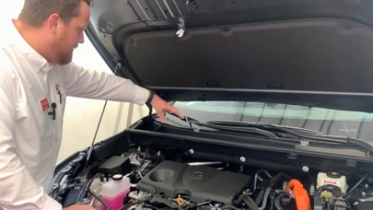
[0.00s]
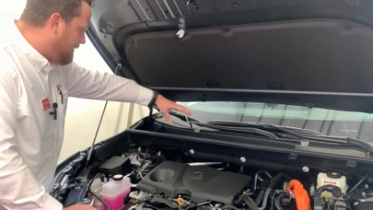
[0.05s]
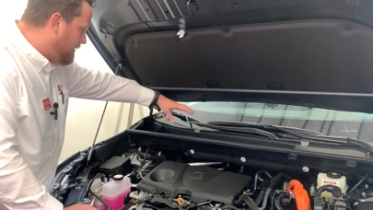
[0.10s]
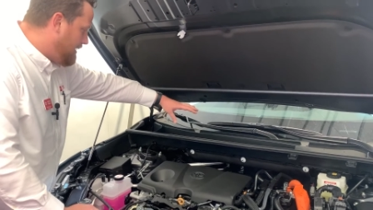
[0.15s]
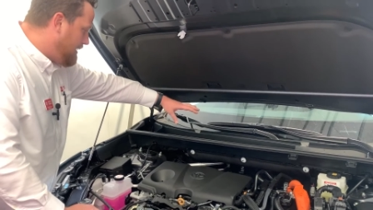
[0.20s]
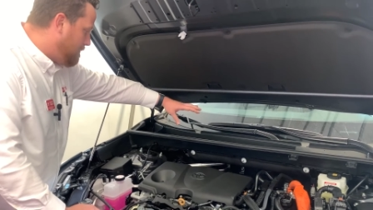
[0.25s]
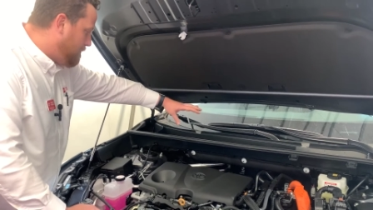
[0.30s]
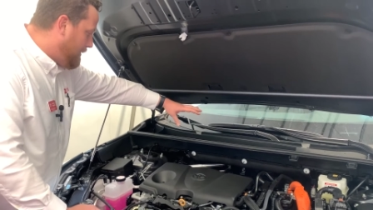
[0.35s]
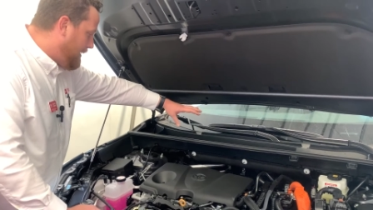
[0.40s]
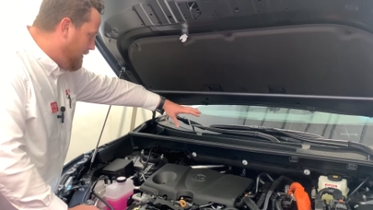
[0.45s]
to
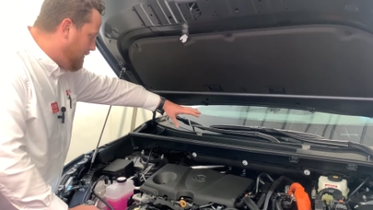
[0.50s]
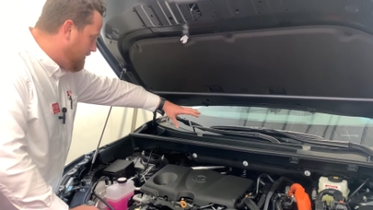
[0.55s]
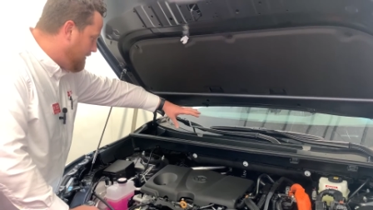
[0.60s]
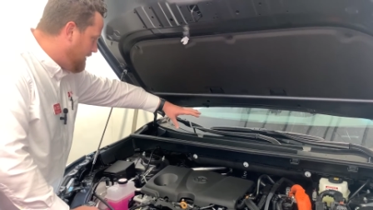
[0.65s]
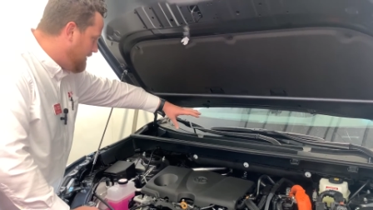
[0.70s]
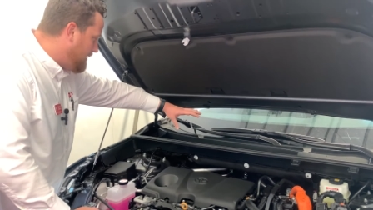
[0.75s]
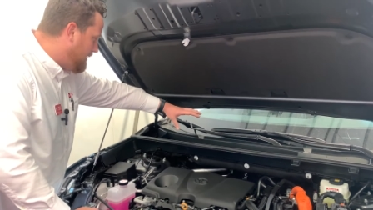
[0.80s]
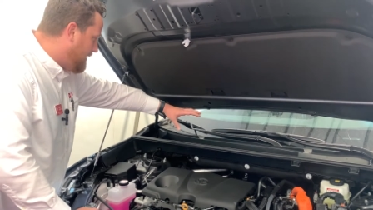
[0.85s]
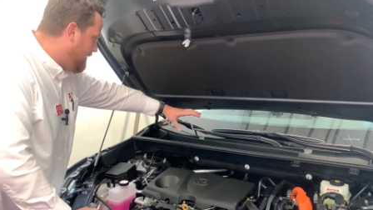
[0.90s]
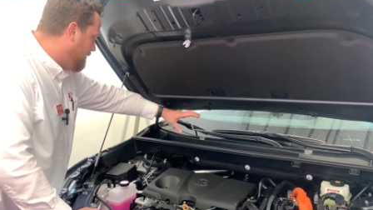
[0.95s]
keep out
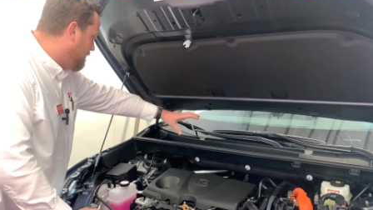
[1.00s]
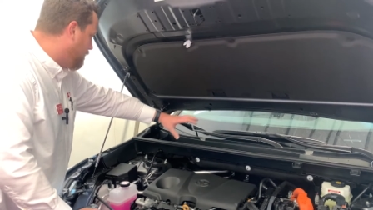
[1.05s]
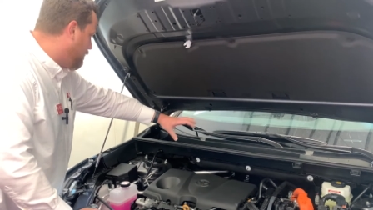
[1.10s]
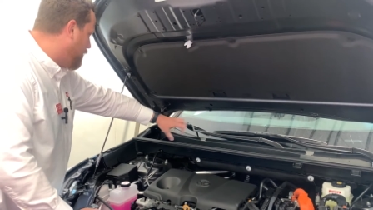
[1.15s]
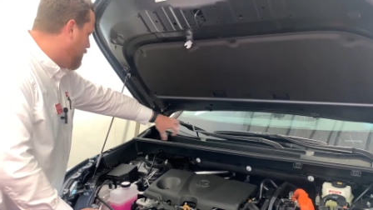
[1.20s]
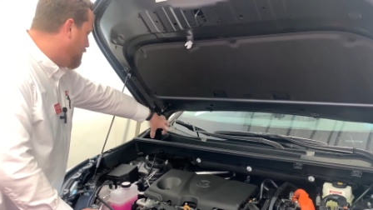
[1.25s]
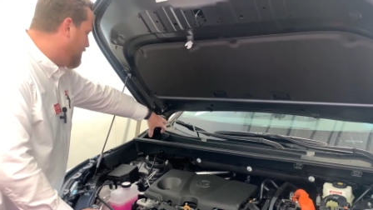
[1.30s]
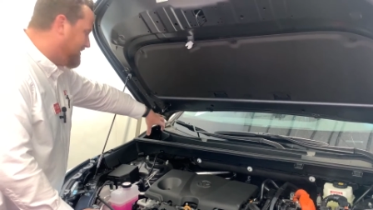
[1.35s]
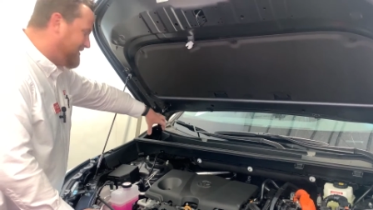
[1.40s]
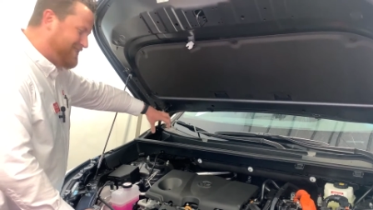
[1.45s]
any kind of
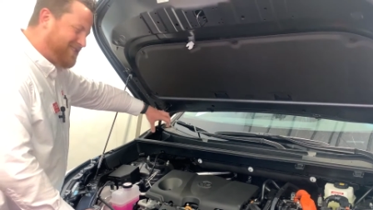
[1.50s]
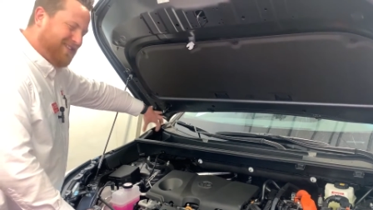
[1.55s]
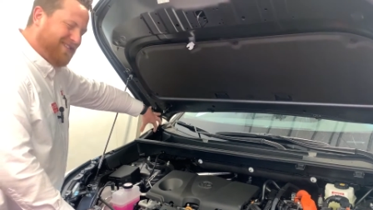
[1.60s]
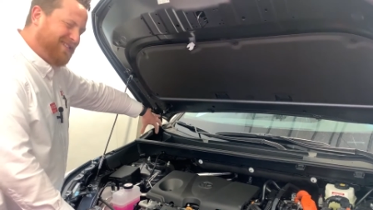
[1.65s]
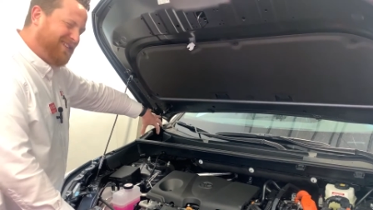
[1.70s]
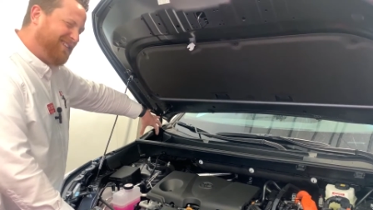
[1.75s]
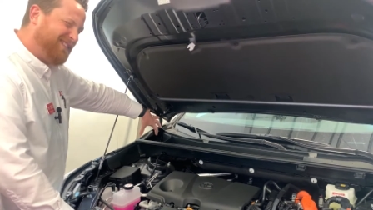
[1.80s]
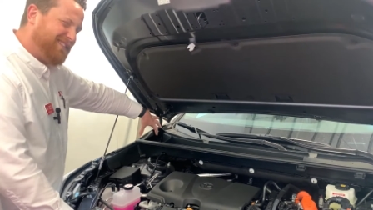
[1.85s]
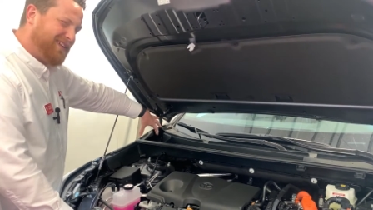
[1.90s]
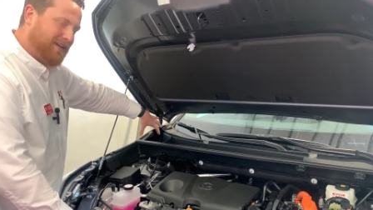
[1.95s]
rodents
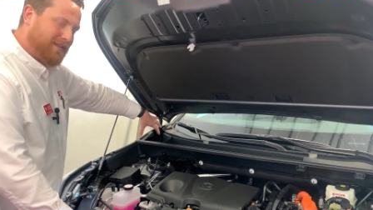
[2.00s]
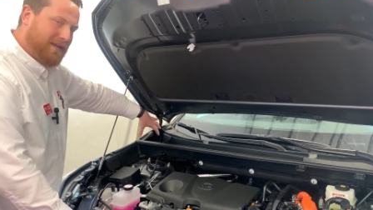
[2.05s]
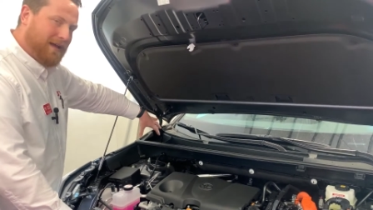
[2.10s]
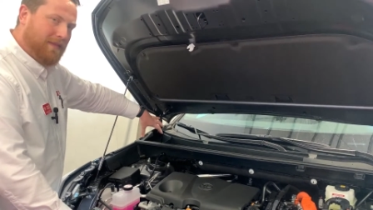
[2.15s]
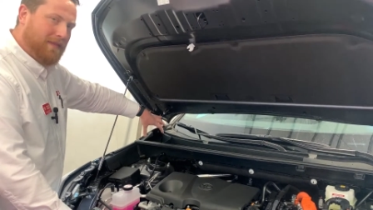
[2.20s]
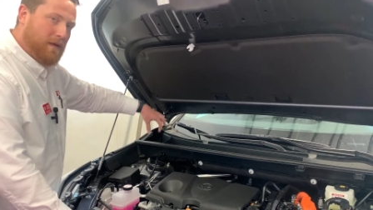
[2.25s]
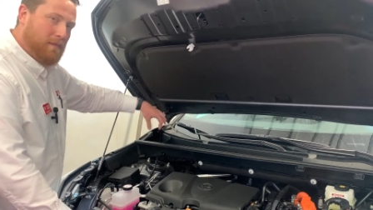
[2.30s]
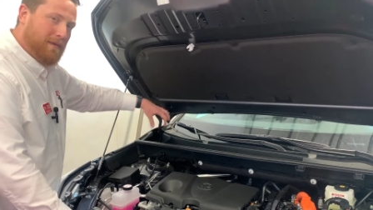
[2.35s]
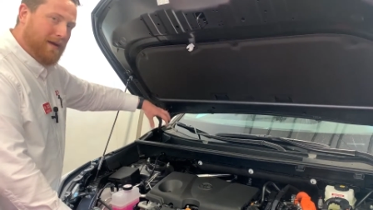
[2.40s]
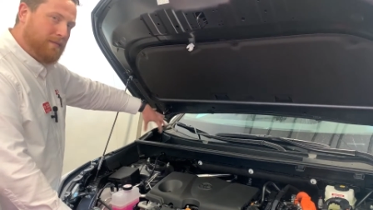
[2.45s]
and things like
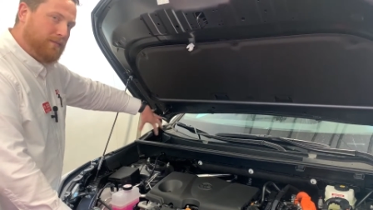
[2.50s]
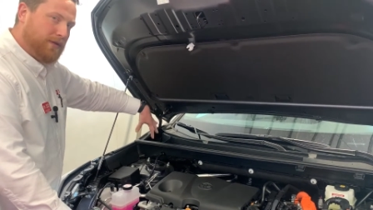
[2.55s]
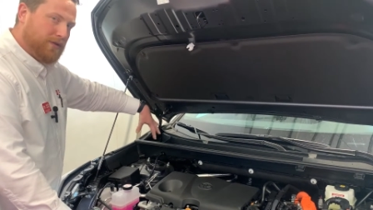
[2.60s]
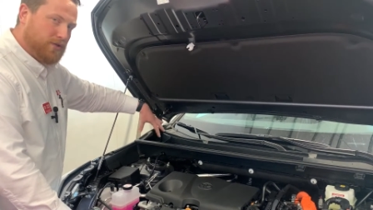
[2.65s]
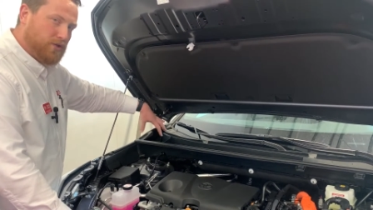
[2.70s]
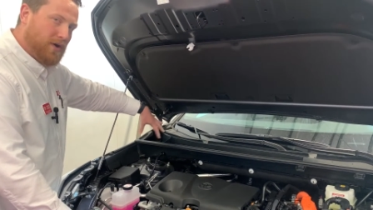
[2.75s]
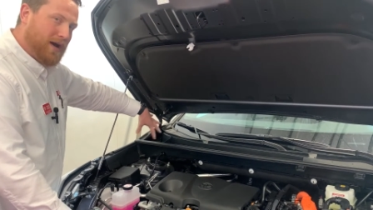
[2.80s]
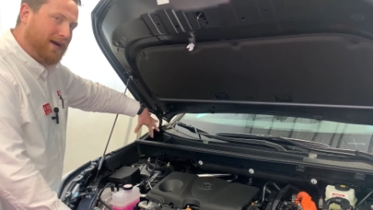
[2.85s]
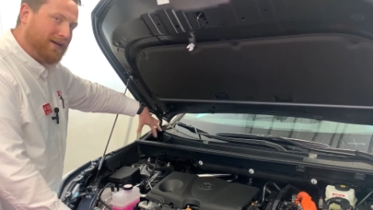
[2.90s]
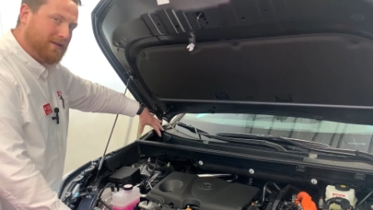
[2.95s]
that that might be
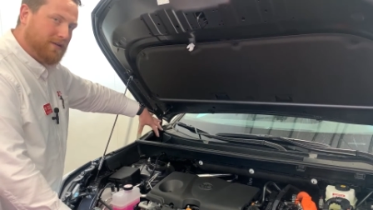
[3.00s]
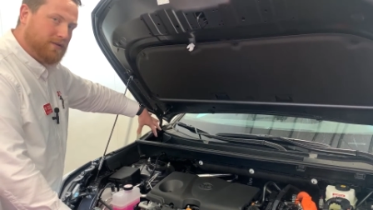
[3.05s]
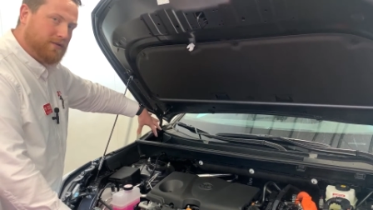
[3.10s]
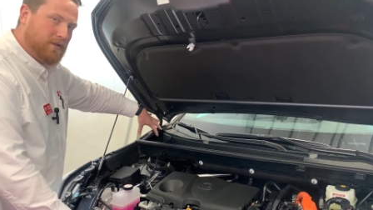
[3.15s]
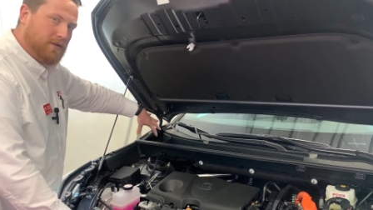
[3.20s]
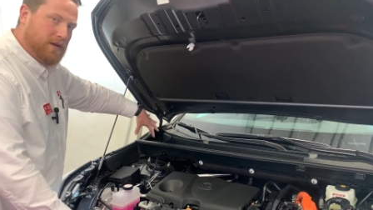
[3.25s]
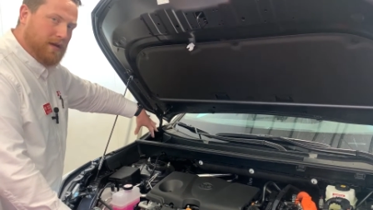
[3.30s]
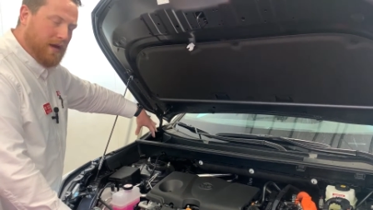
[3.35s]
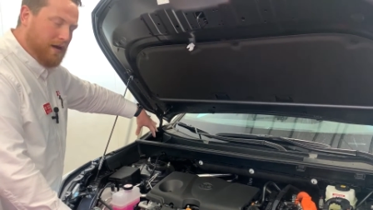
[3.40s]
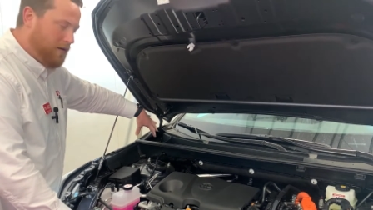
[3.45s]
attracted
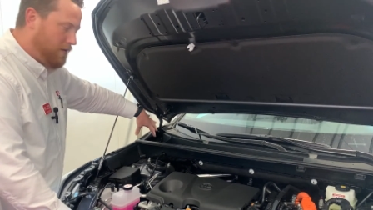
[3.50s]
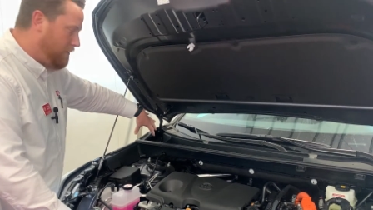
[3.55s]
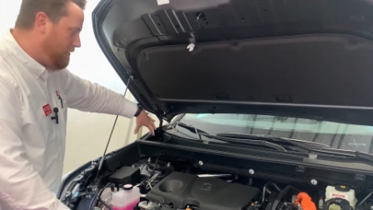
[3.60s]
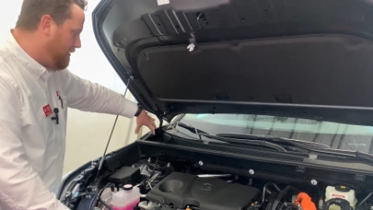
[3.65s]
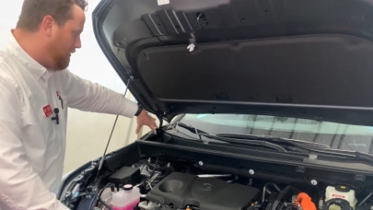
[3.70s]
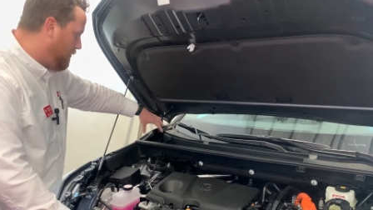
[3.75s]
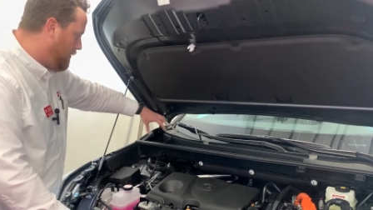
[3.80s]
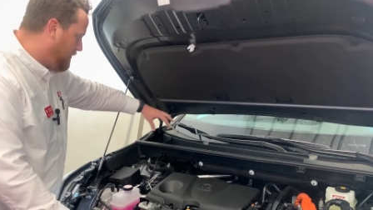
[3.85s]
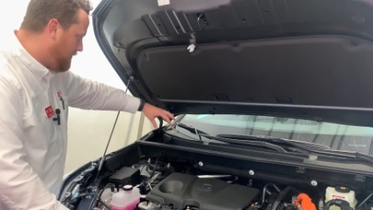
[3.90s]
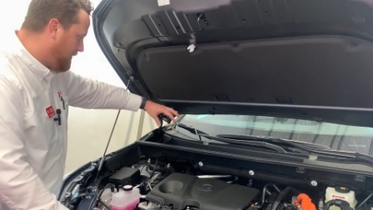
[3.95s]
to the
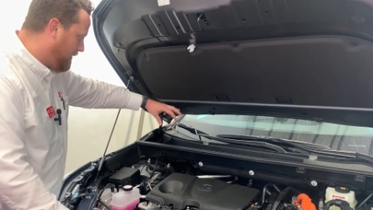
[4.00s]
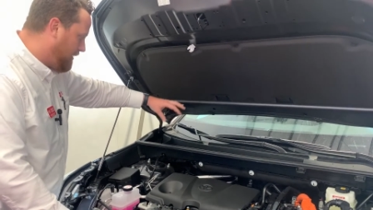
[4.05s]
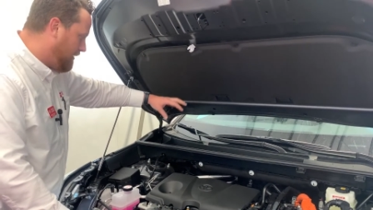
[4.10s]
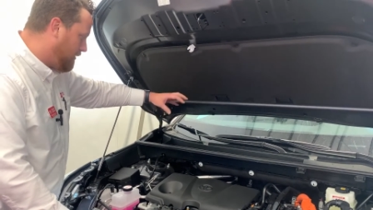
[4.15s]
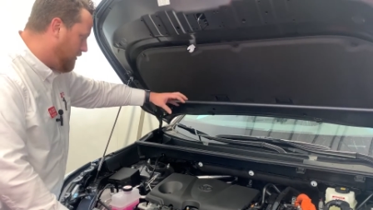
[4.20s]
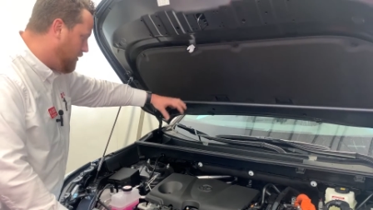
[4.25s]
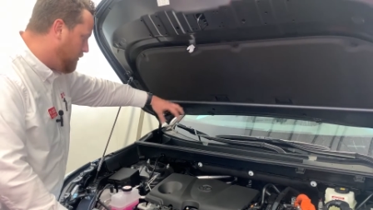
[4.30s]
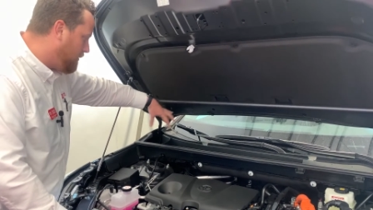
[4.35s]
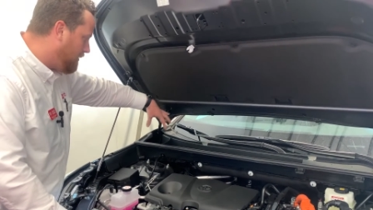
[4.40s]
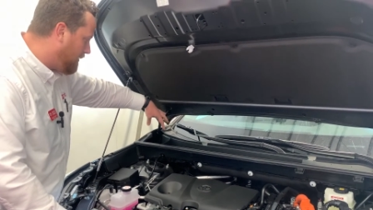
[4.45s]
area with the
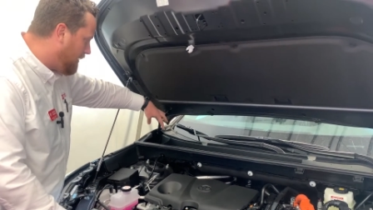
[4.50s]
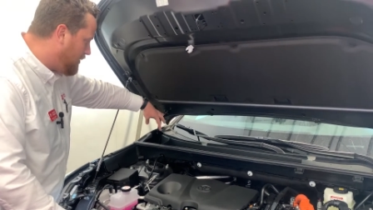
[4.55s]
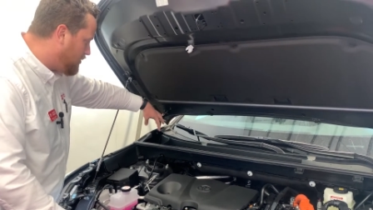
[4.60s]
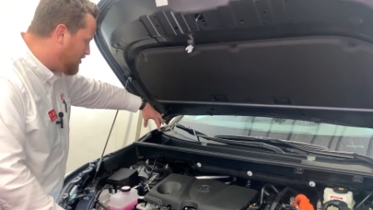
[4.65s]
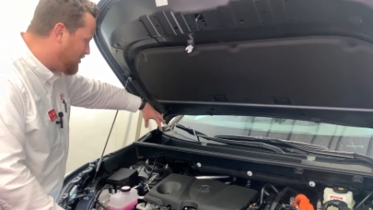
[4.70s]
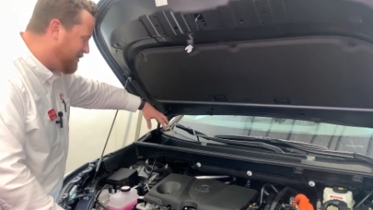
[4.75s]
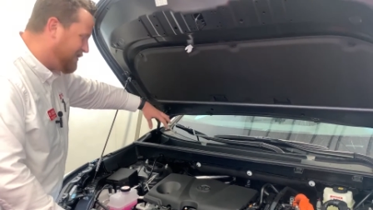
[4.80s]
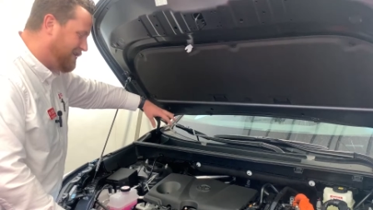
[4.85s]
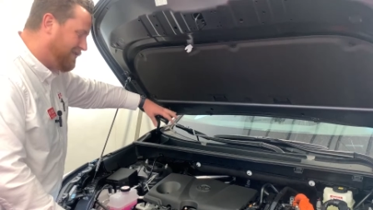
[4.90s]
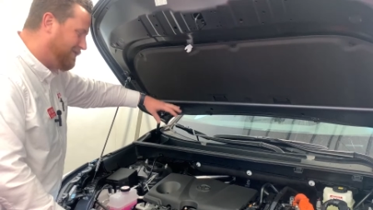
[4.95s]

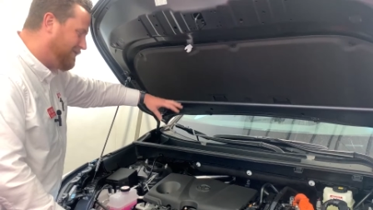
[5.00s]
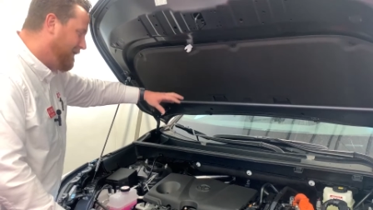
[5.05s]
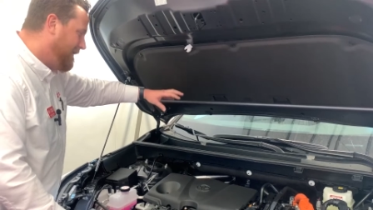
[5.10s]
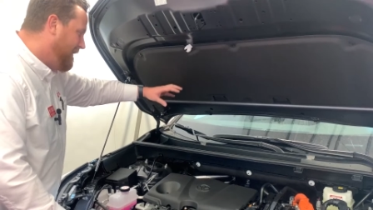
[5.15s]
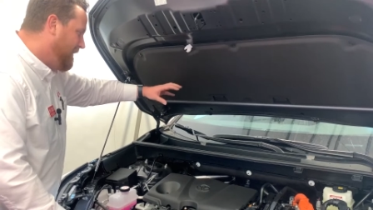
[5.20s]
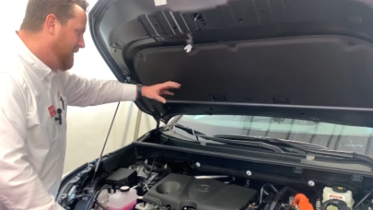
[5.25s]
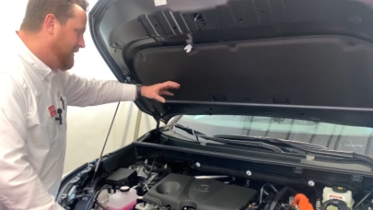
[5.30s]
accumulation of